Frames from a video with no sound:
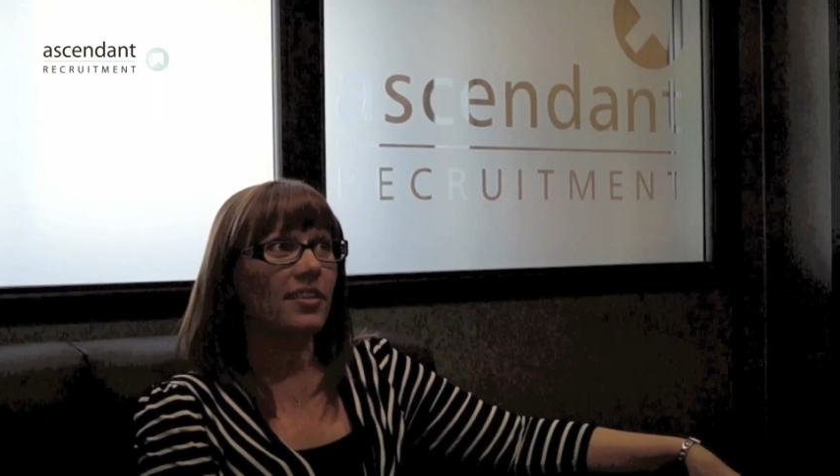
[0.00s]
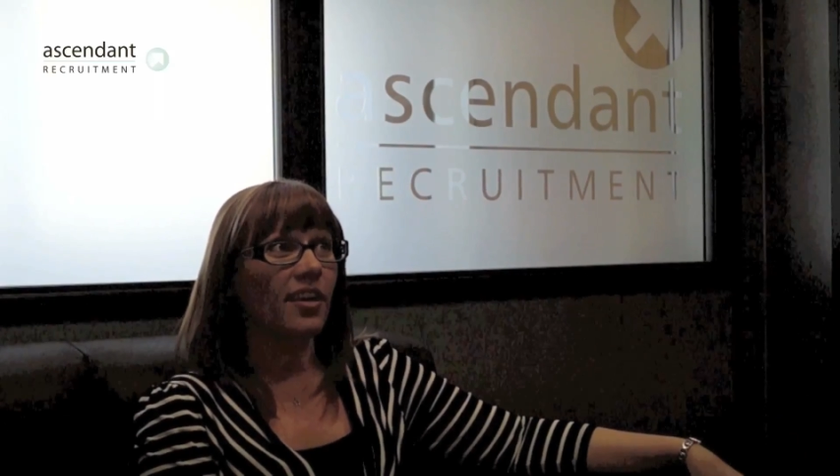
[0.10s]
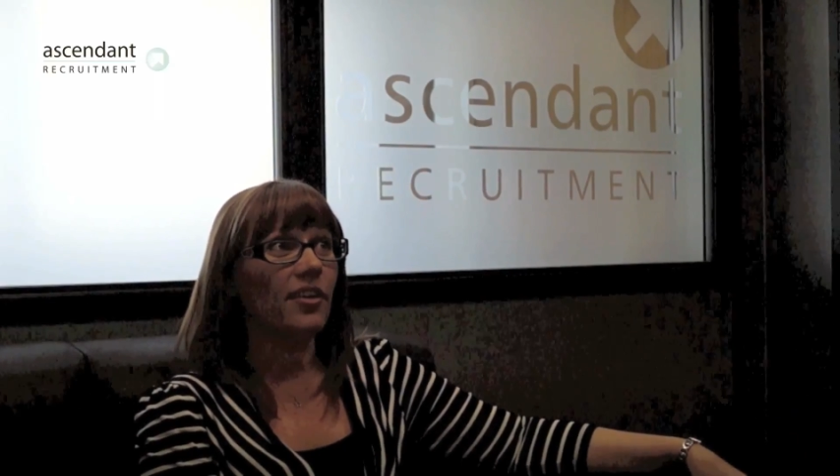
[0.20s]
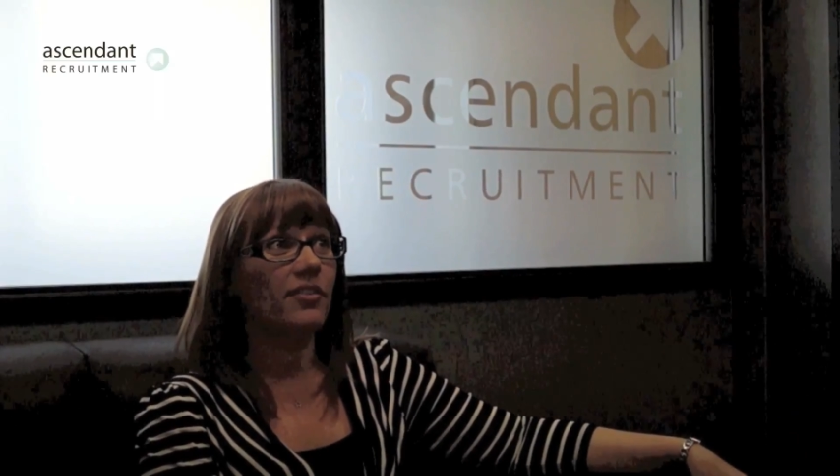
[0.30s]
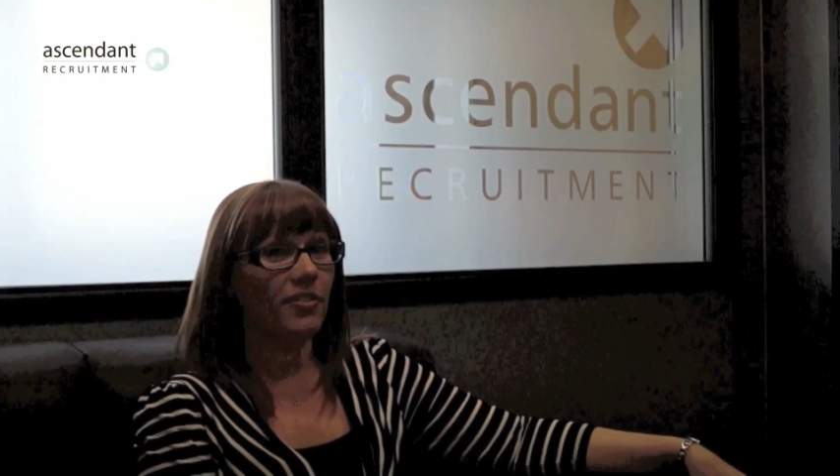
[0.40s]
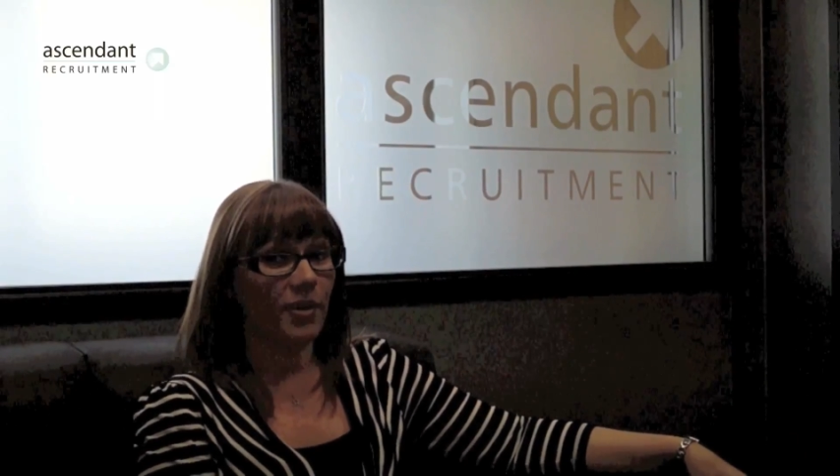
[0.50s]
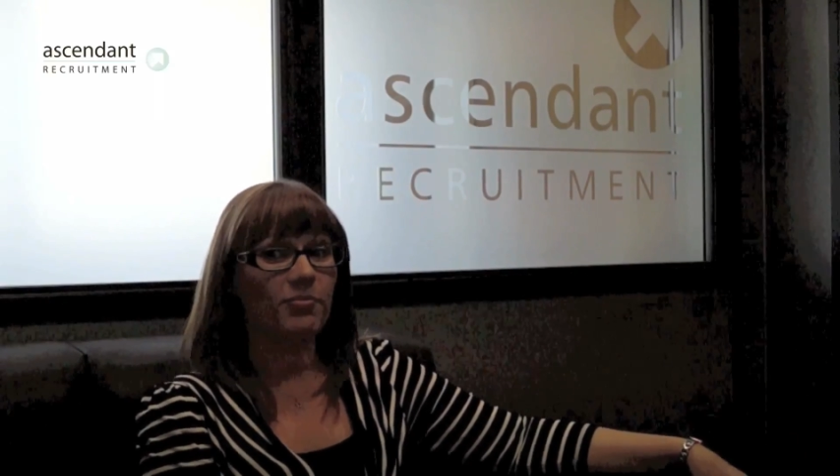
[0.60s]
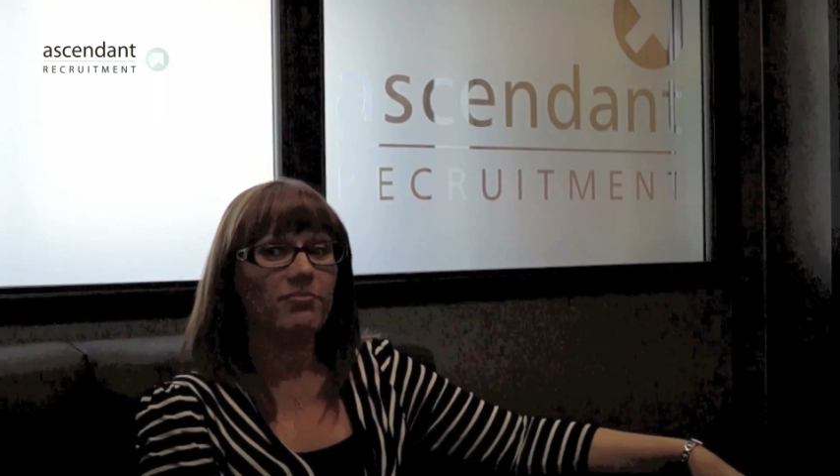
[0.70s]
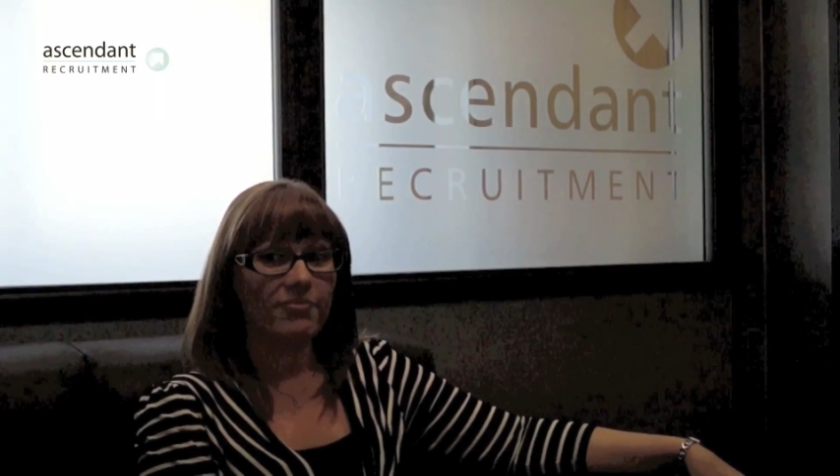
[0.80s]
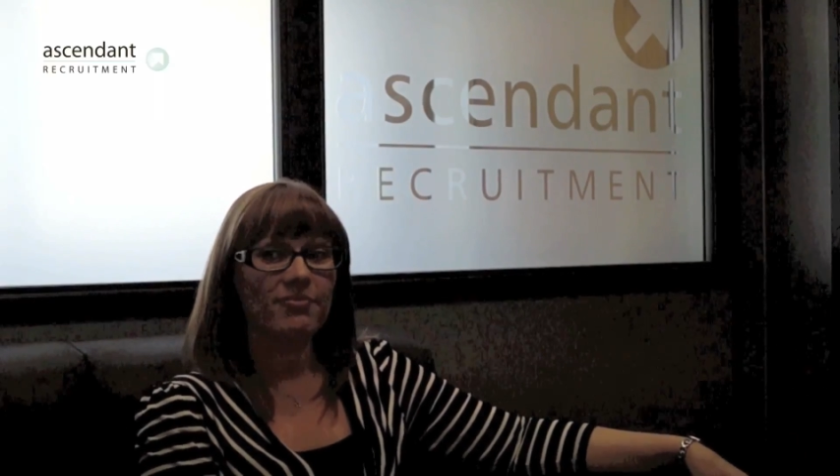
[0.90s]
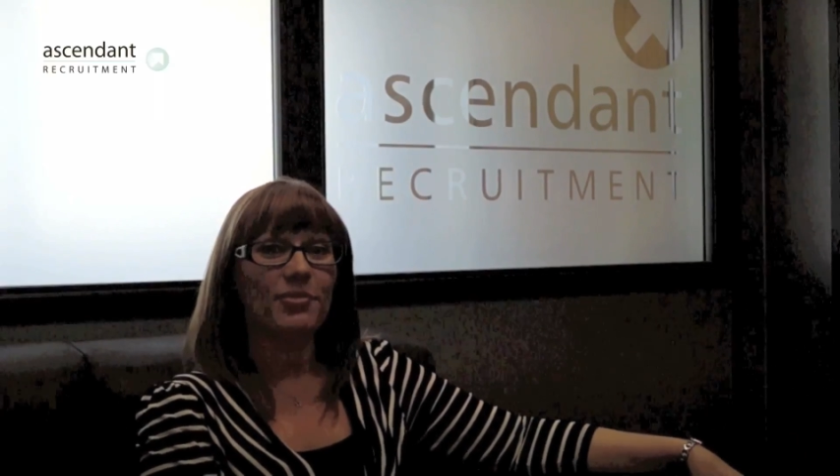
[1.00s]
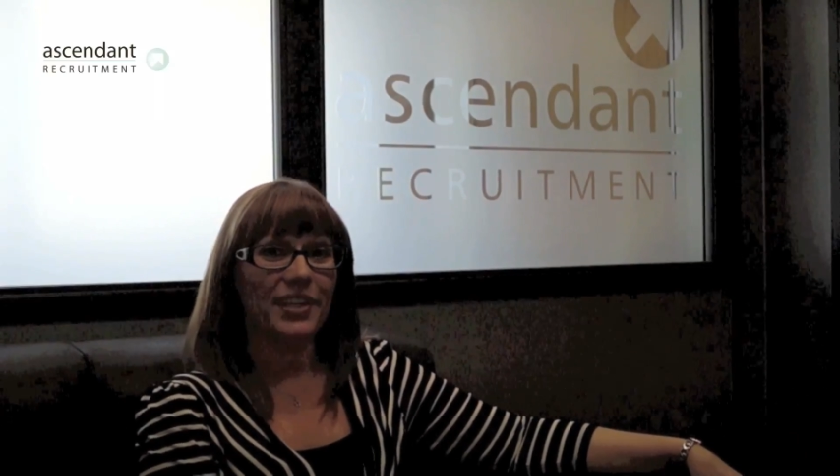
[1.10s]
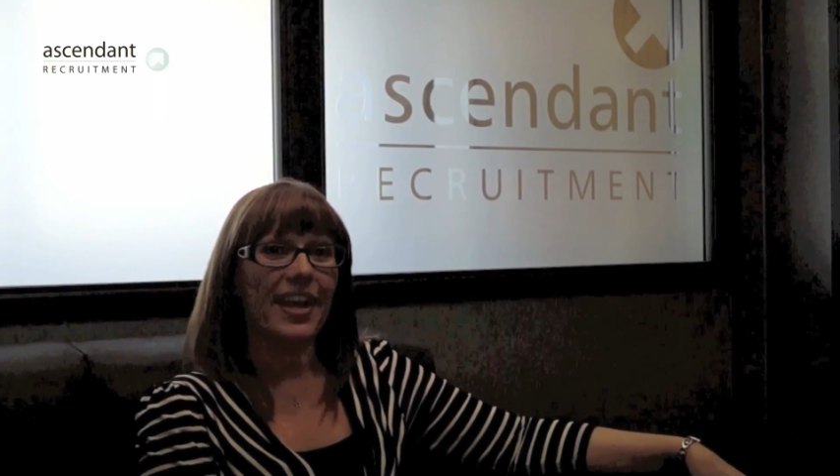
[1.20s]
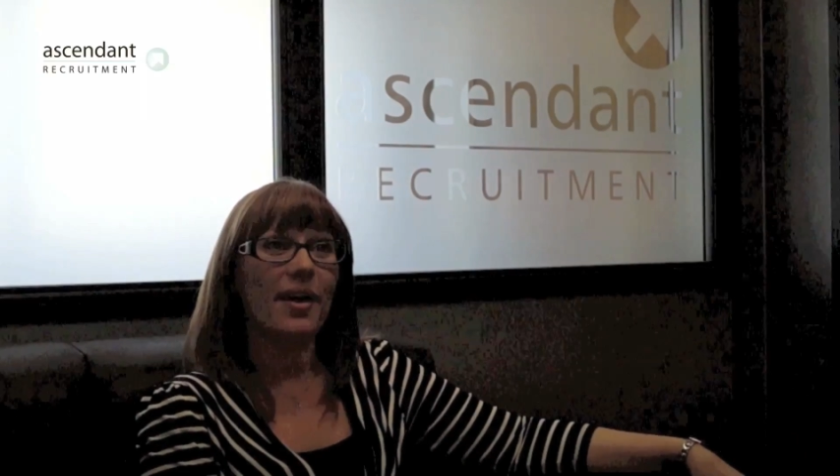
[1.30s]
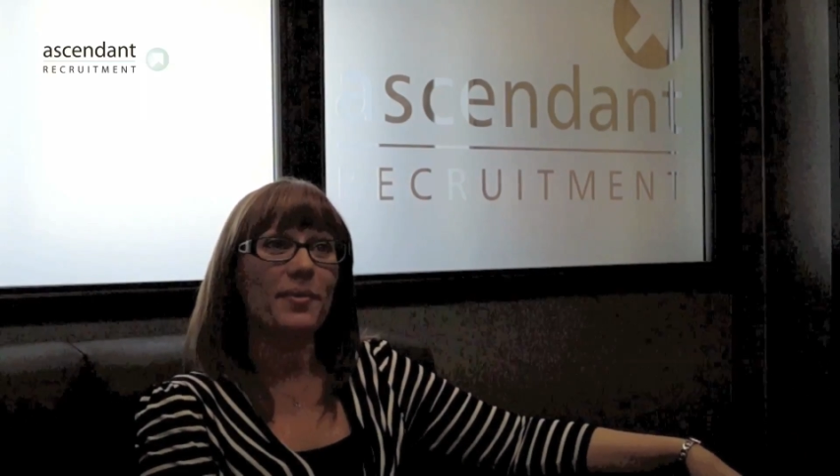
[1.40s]
So I'm
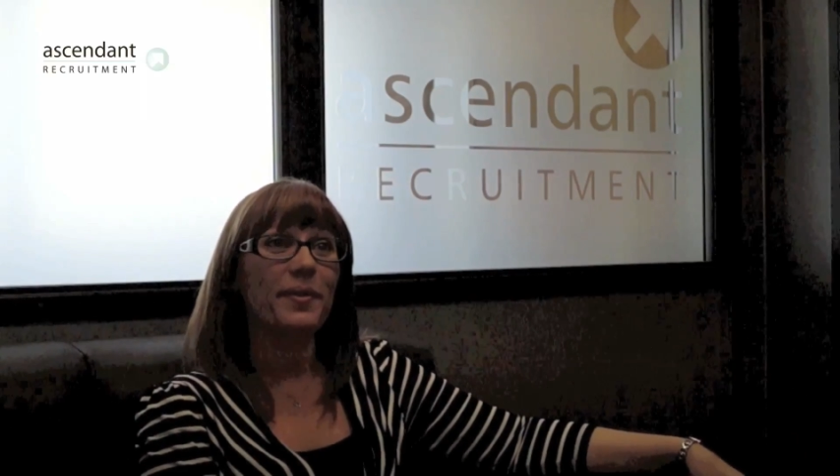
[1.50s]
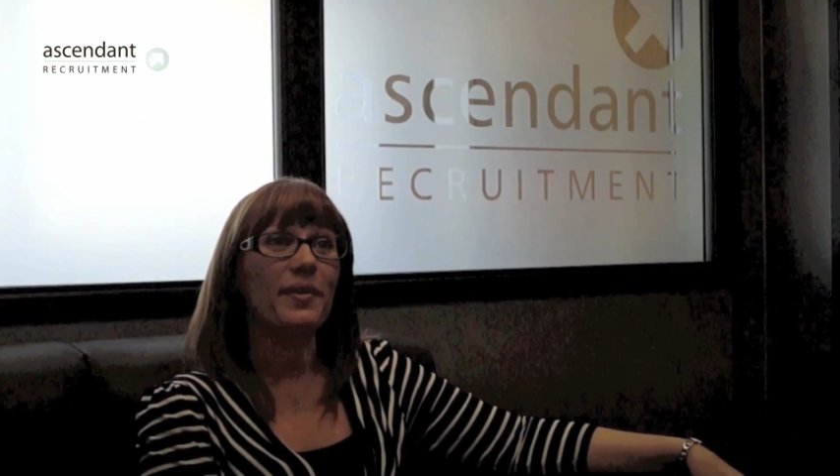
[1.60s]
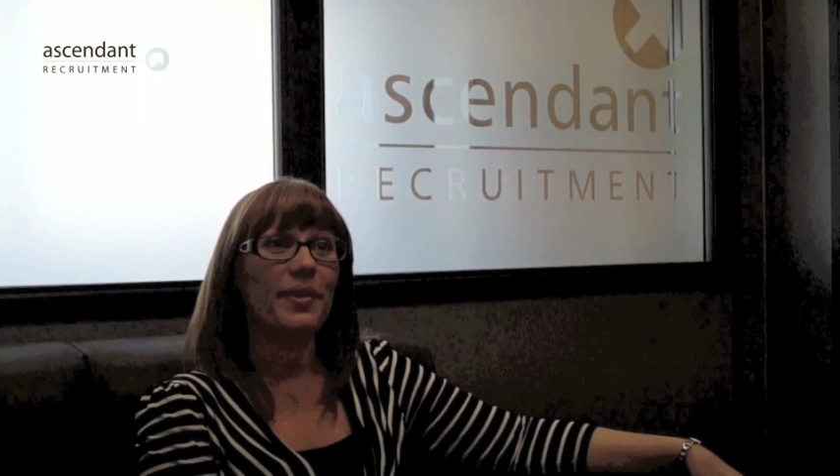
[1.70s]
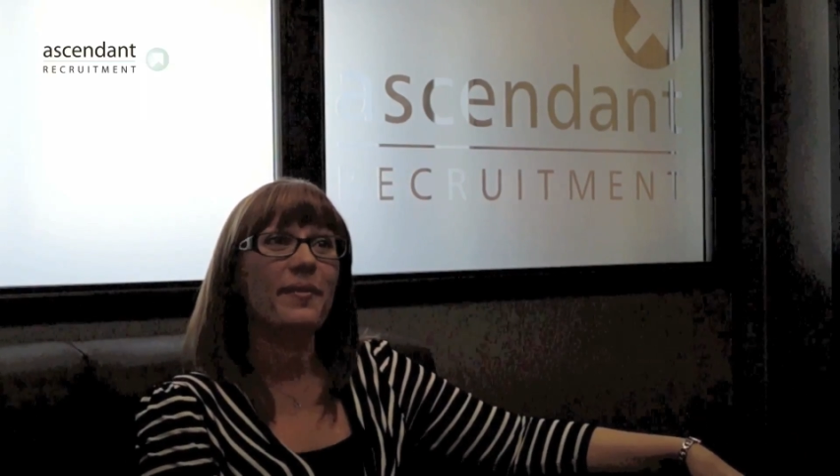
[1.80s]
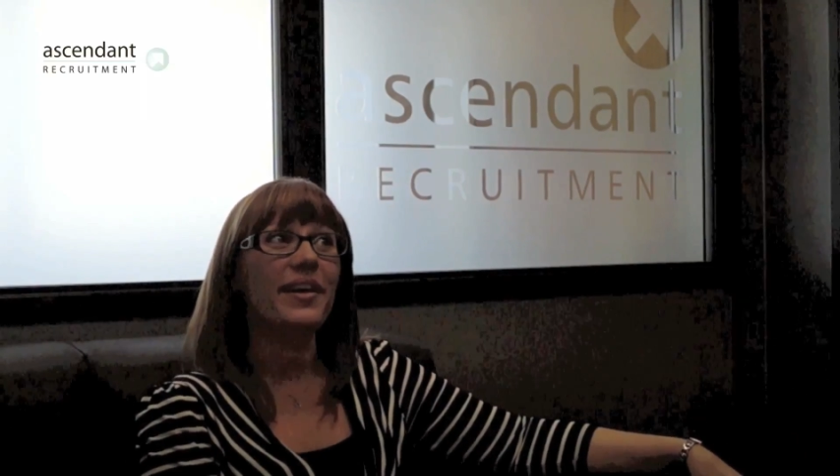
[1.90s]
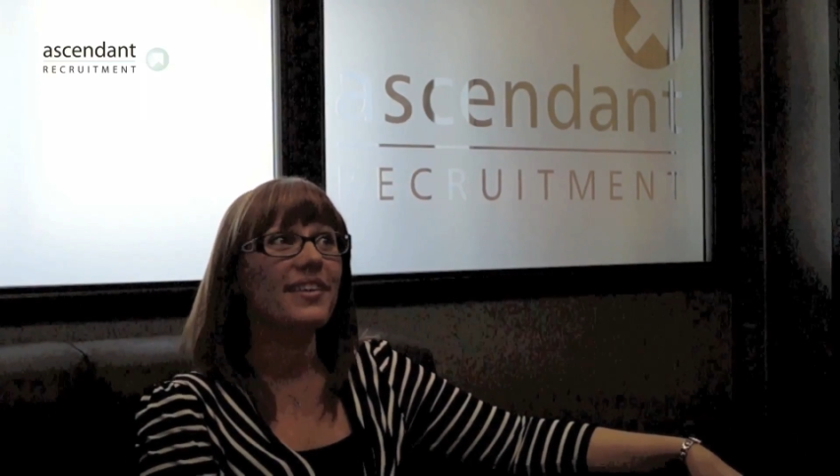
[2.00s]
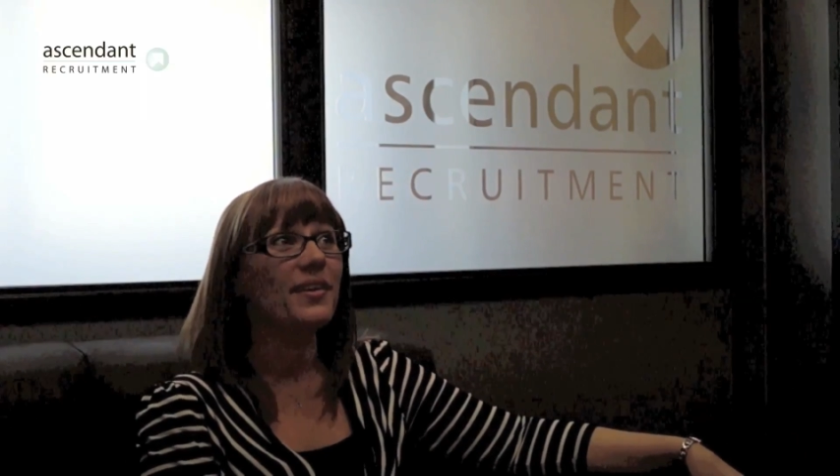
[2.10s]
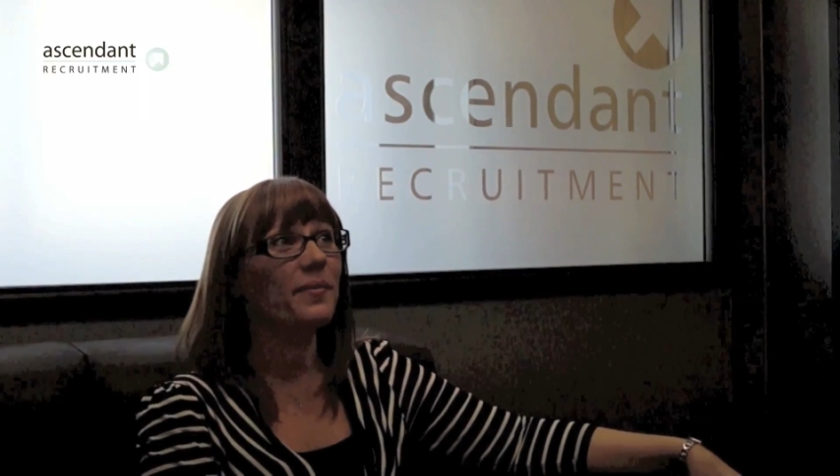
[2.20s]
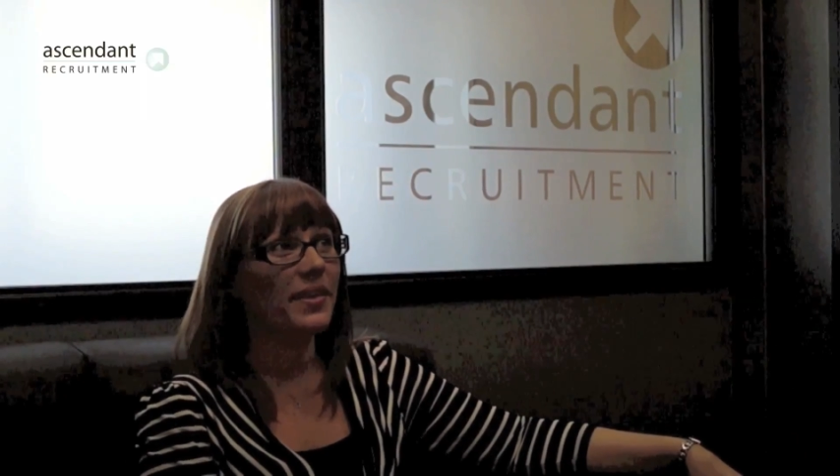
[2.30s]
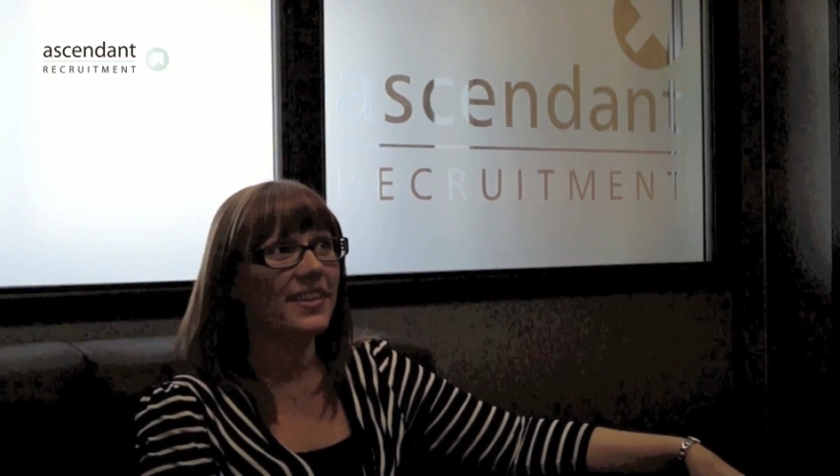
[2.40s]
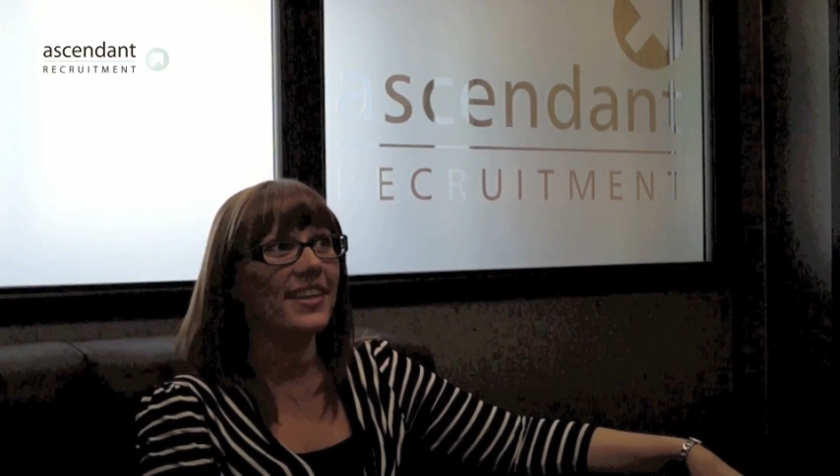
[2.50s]
pretty happy with the way it's gone with